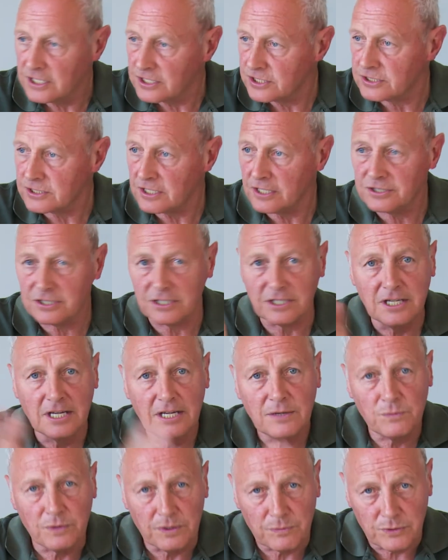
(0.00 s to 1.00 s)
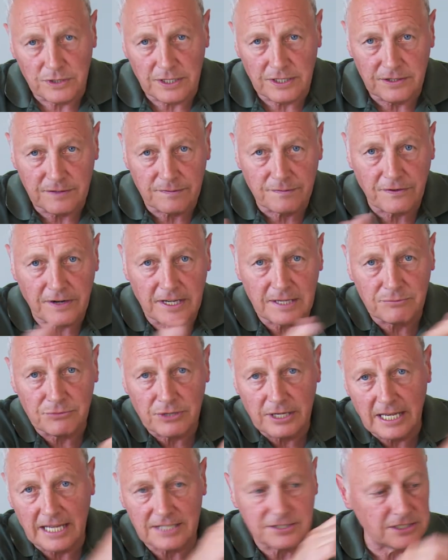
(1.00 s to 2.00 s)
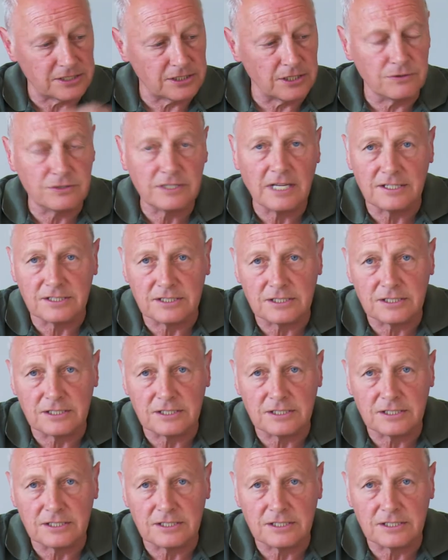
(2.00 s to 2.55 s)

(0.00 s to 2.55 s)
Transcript: stutter within the frame rate as it goes